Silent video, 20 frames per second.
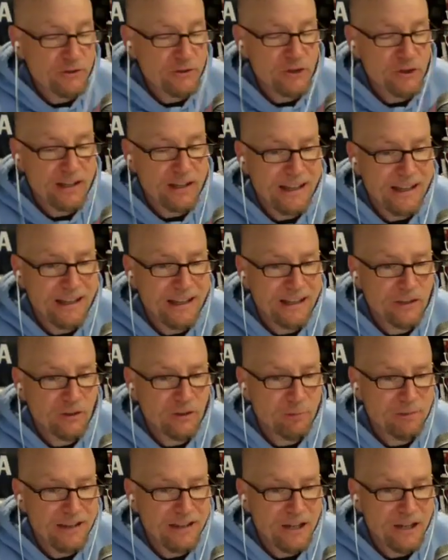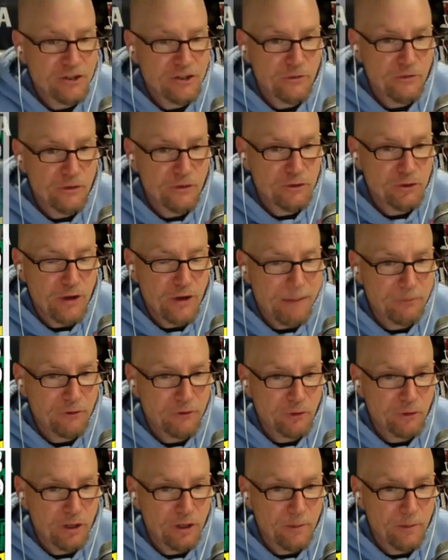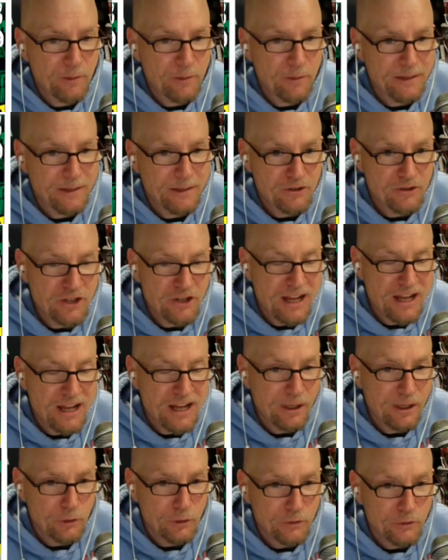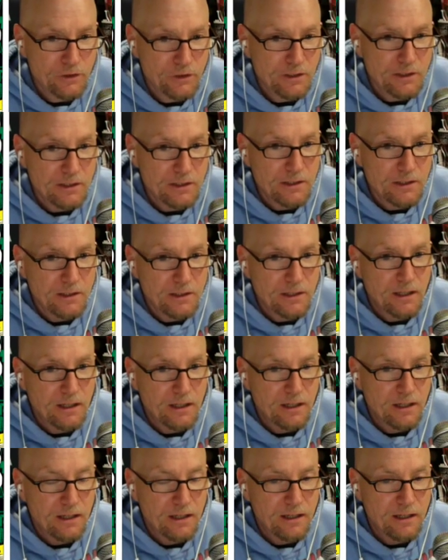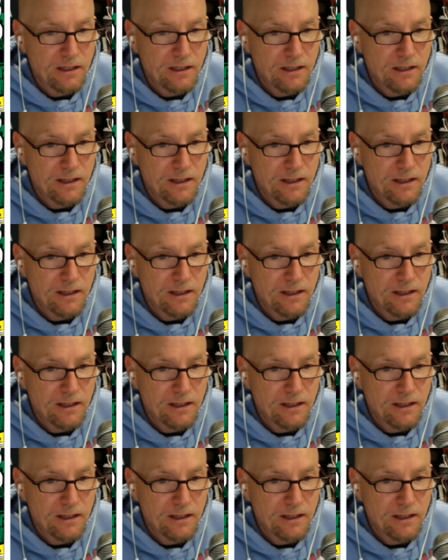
gigantic splash of the Trapster coming out of the shadows. Uh,